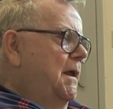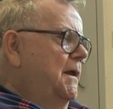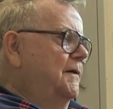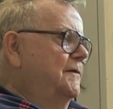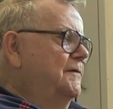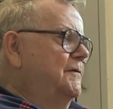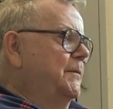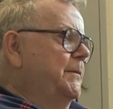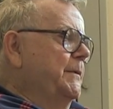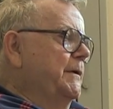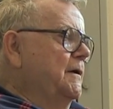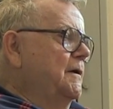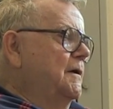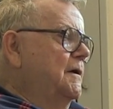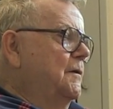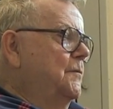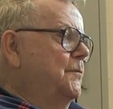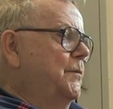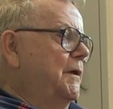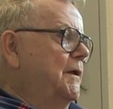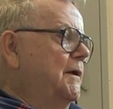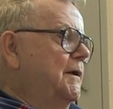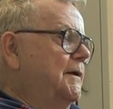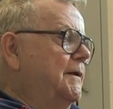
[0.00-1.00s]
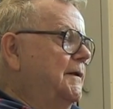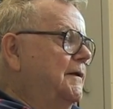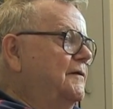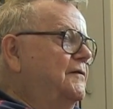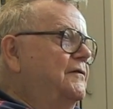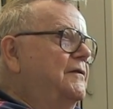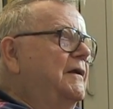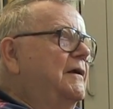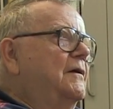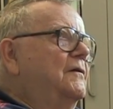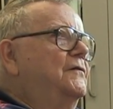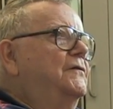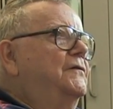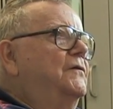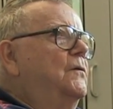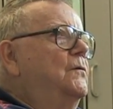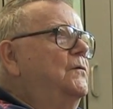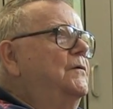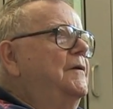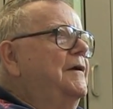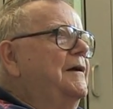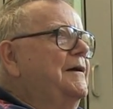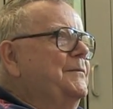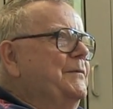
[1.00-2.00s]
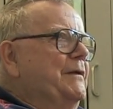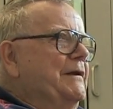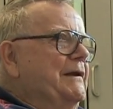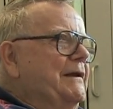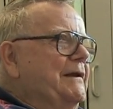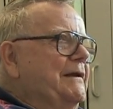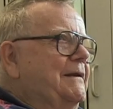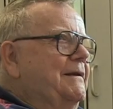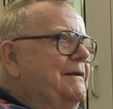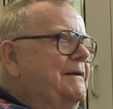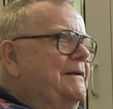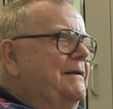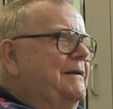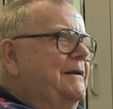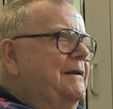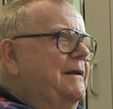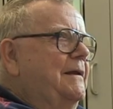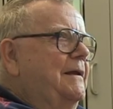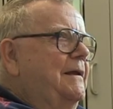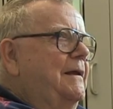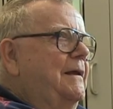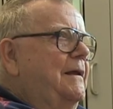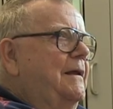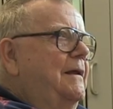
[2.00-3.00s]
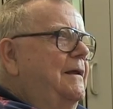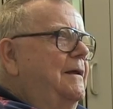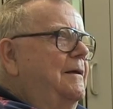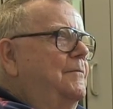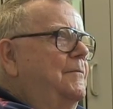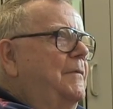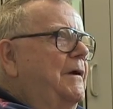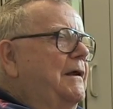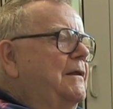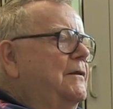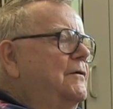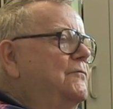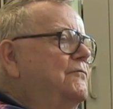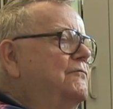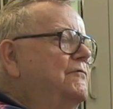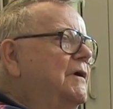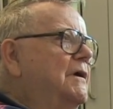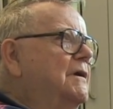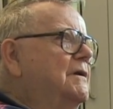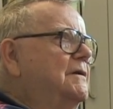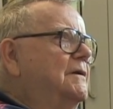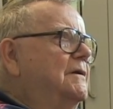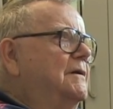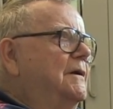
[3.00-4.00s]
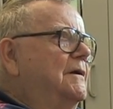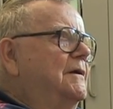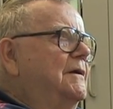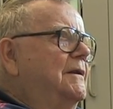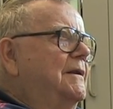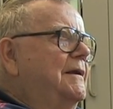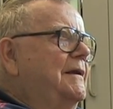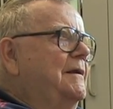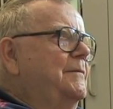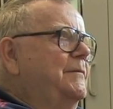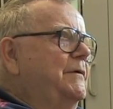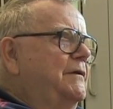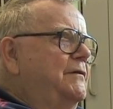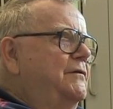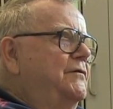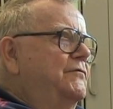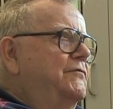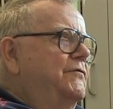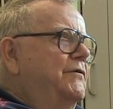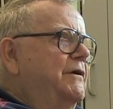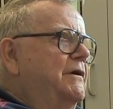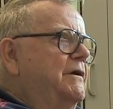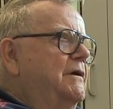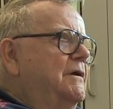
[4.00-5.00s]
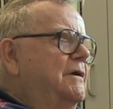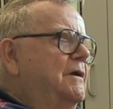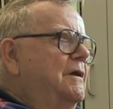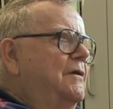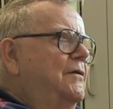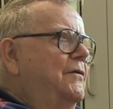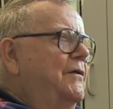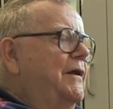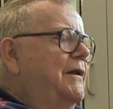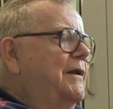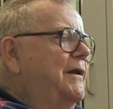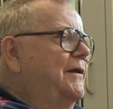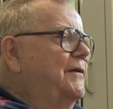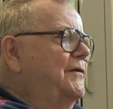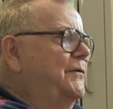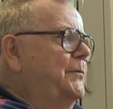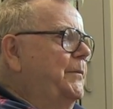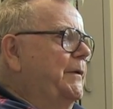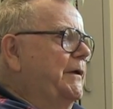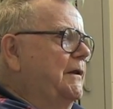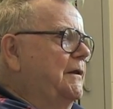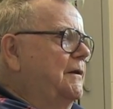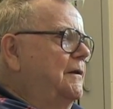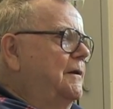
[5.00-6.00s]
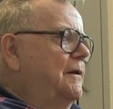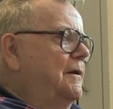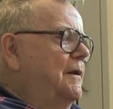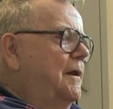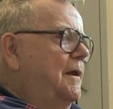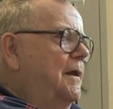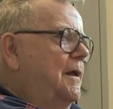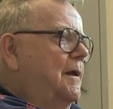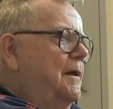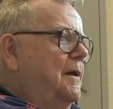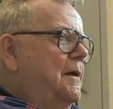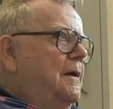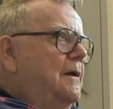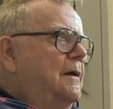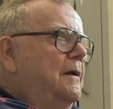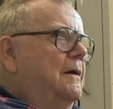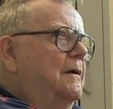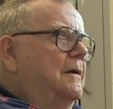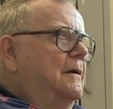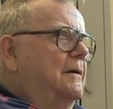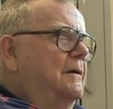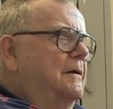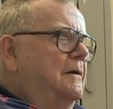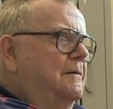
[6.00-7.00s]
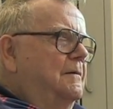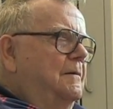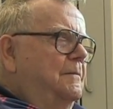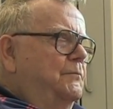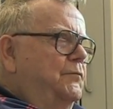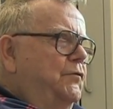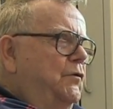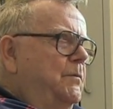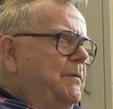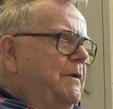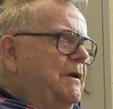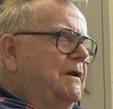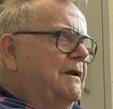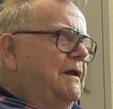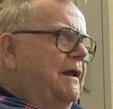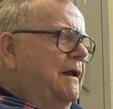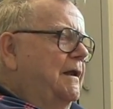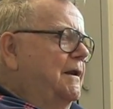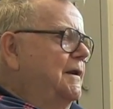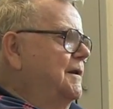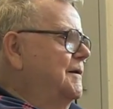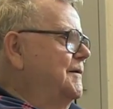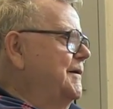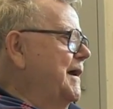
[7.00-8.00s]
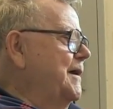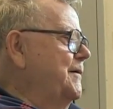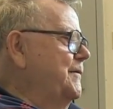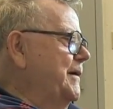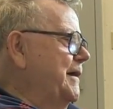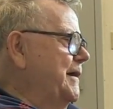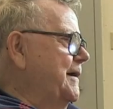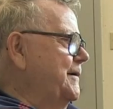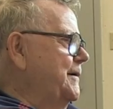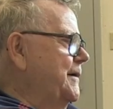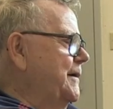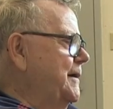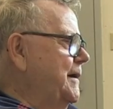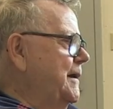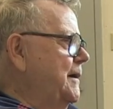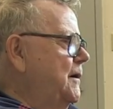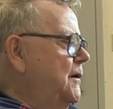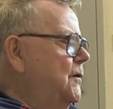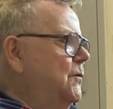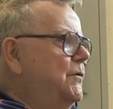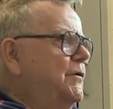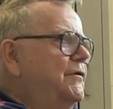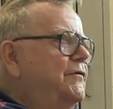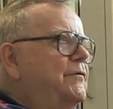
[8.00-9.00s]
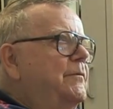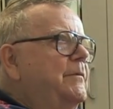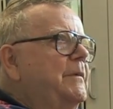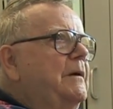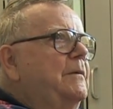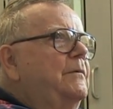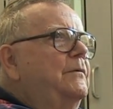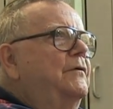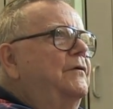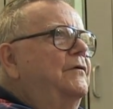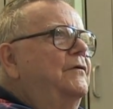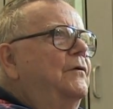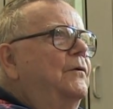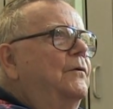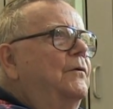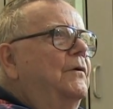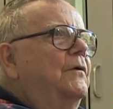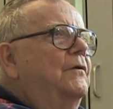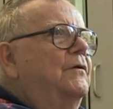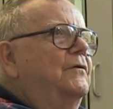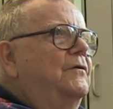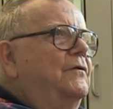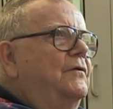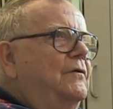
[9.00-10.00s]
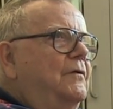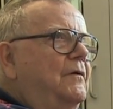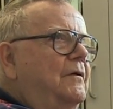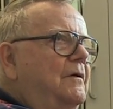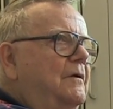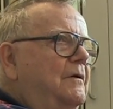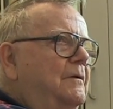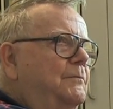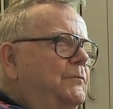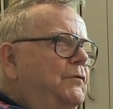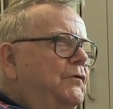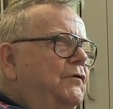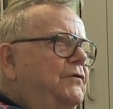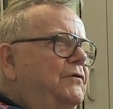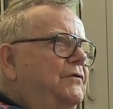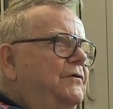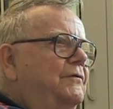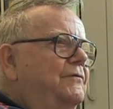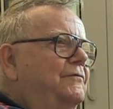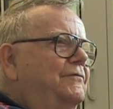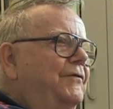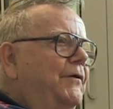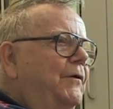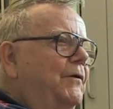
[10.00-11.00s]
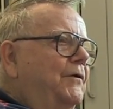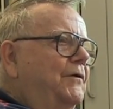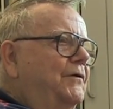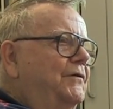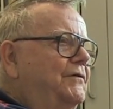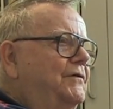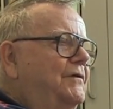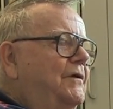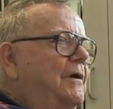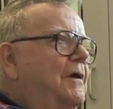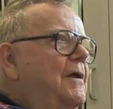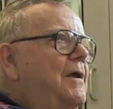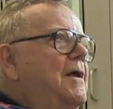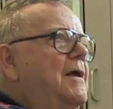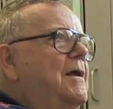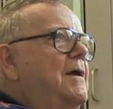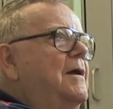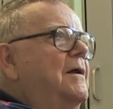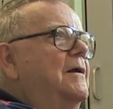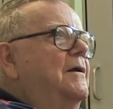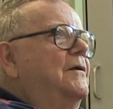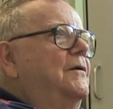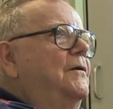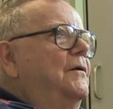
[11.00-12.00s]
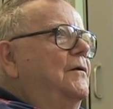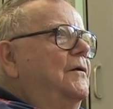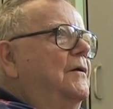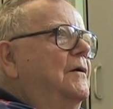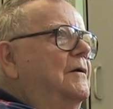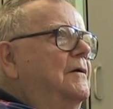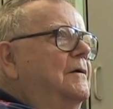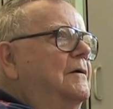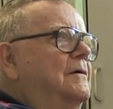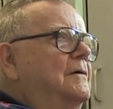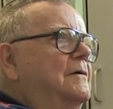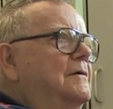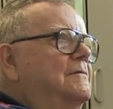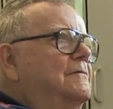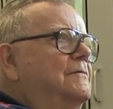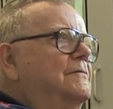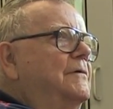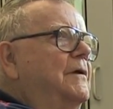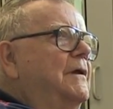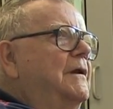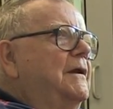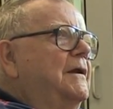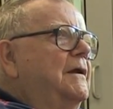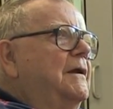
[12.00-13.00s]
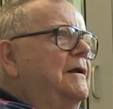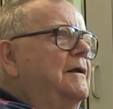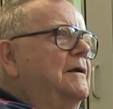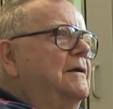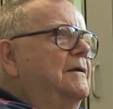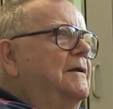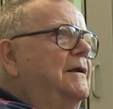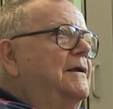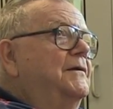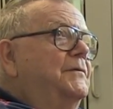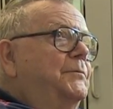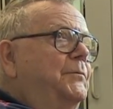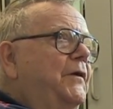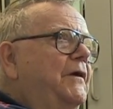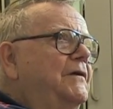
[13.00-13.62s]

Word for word: is American politics now so dominated by the rot-gut imagery that has been promulgated? I'll always remember George Bush the first, running his